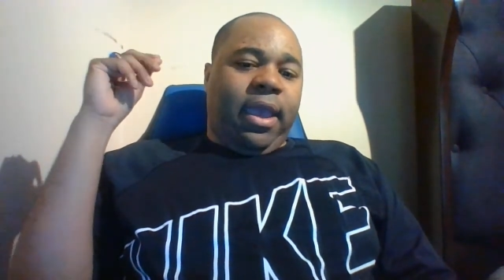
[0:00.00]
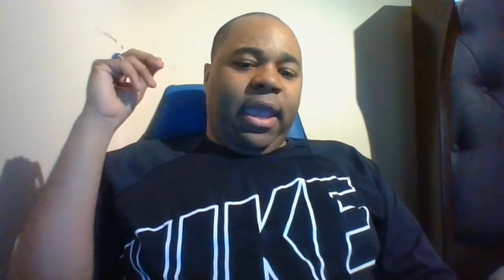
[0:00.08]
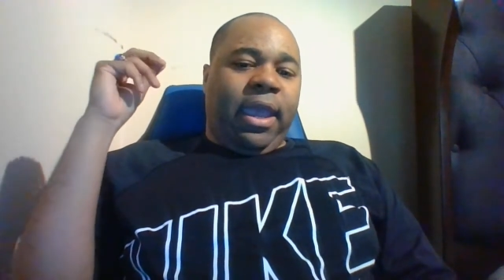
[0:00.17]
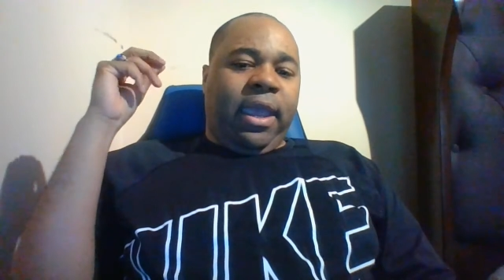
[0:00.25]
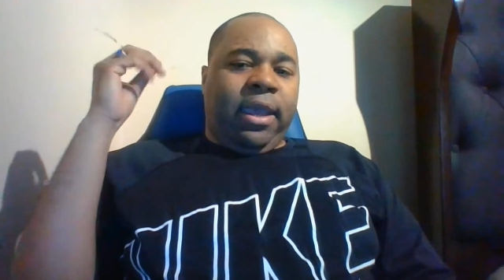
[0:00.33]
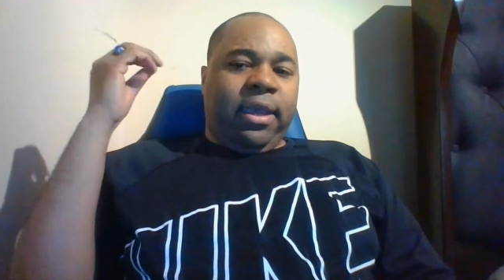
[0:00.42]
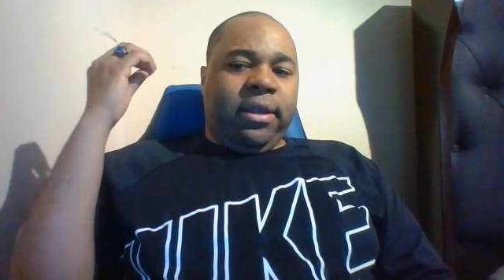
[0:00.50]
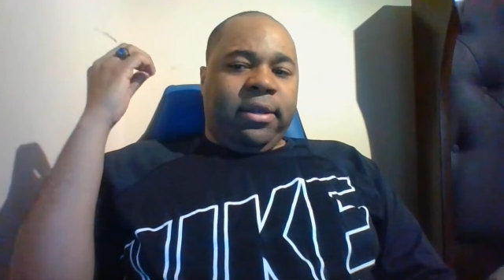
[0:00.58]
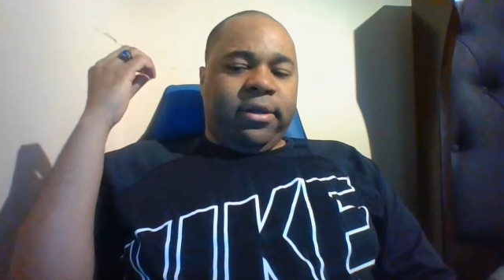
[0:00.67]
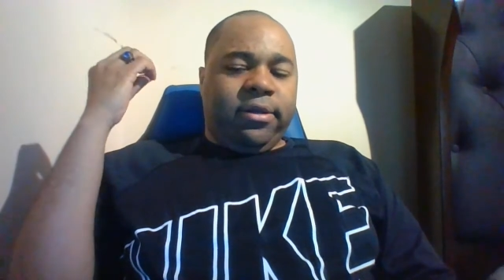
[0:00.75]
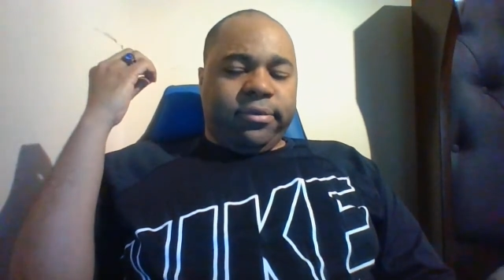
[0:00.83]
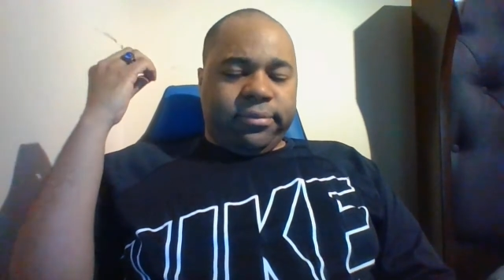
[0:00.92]

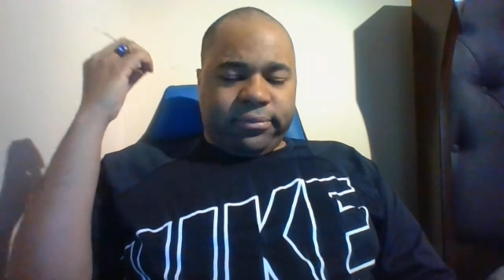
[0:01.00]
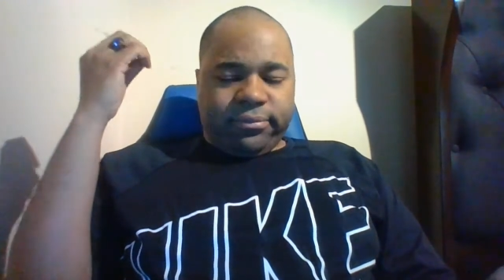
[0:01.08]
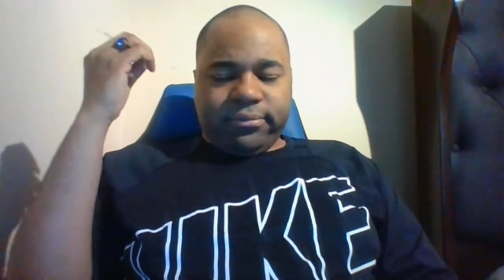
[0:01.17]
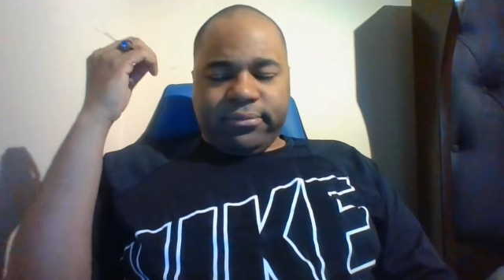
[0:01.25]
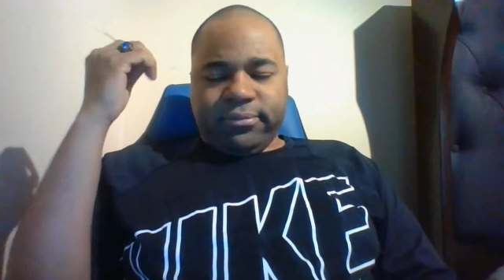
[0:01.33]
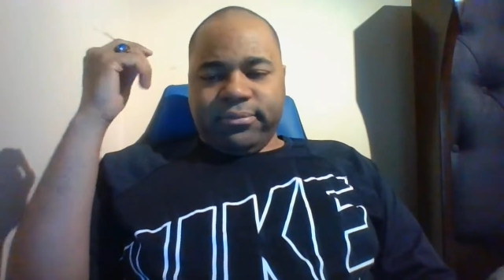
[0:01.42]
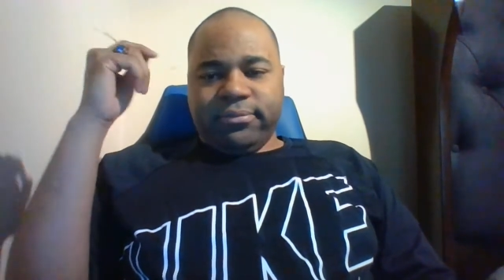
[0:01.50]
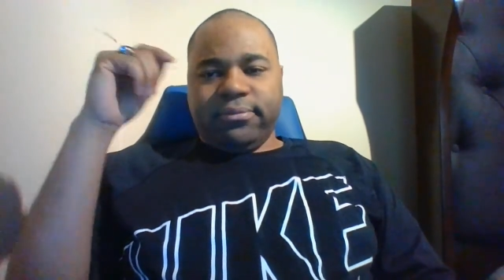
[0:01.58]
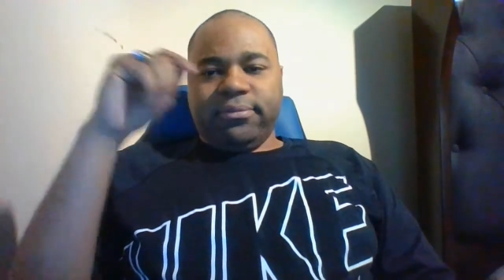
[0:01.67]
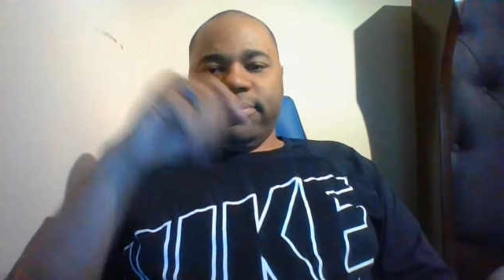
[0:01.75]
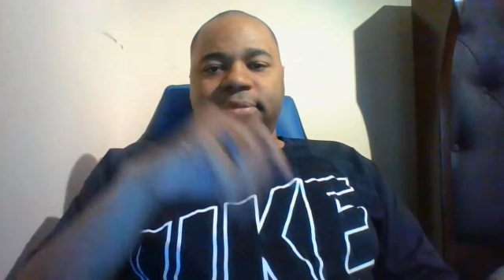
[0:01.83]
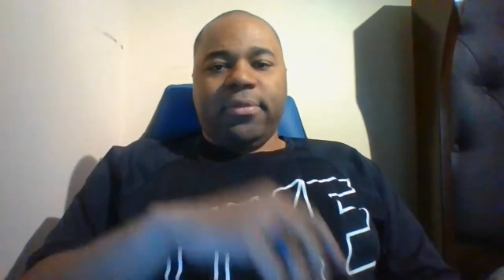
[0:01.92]
And
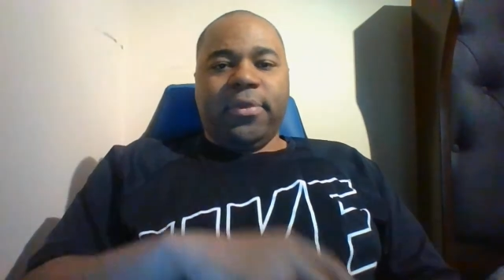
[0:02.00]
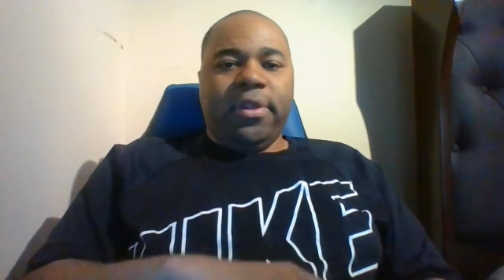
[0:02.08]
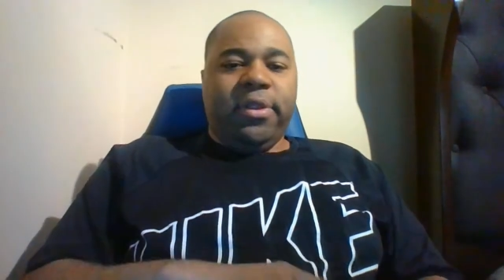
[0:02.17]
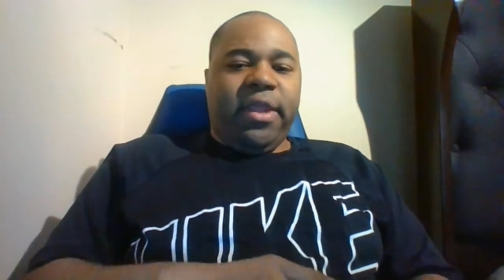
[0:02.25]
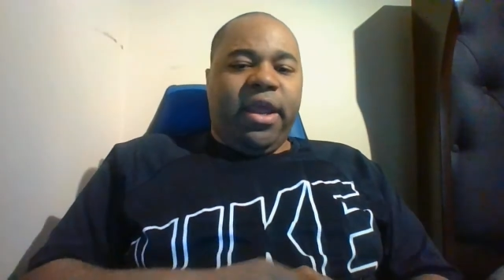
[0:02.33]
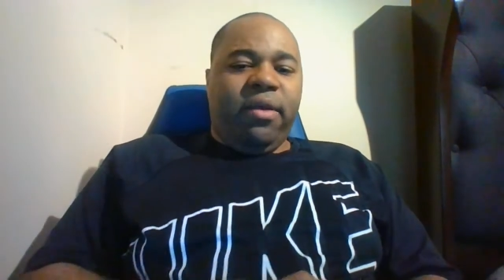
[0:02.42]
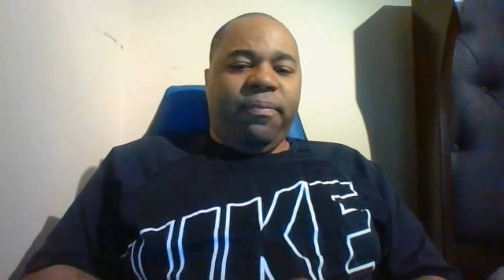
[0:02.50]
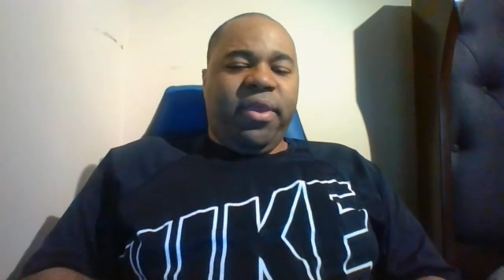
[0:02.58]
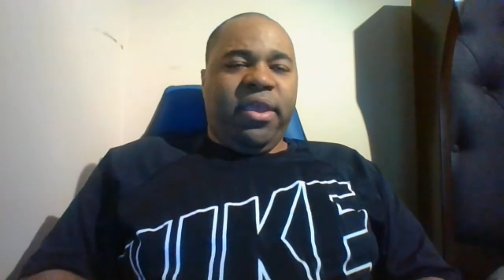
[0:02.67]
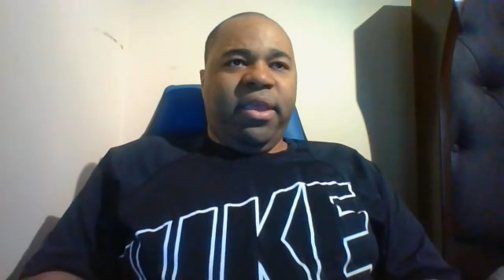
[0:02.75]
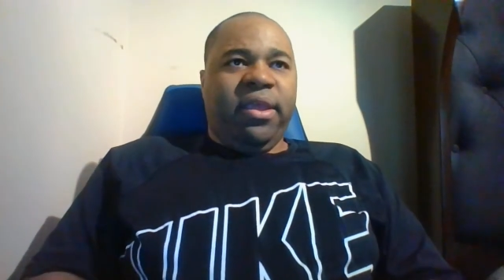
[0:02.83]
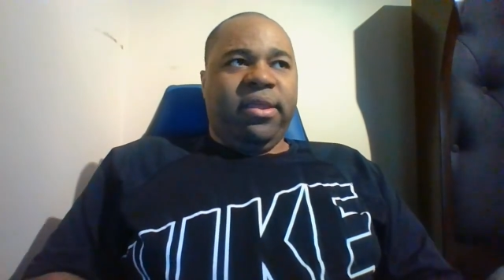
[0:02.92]
that'll
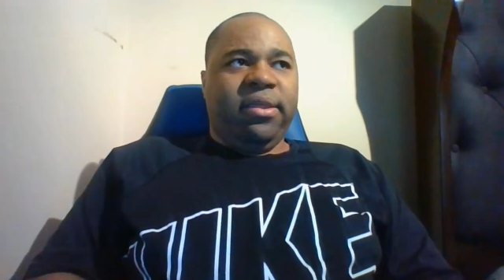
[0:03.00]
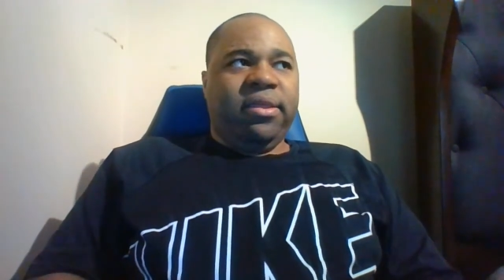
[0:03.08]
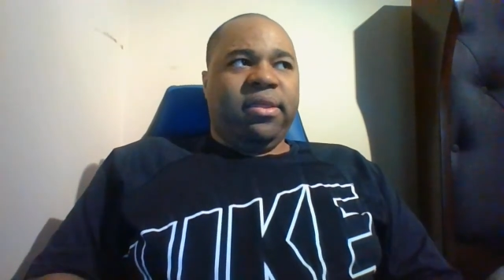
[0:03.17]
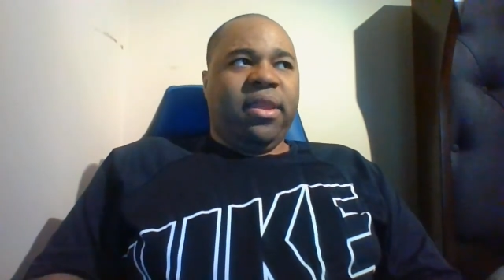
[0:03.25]
be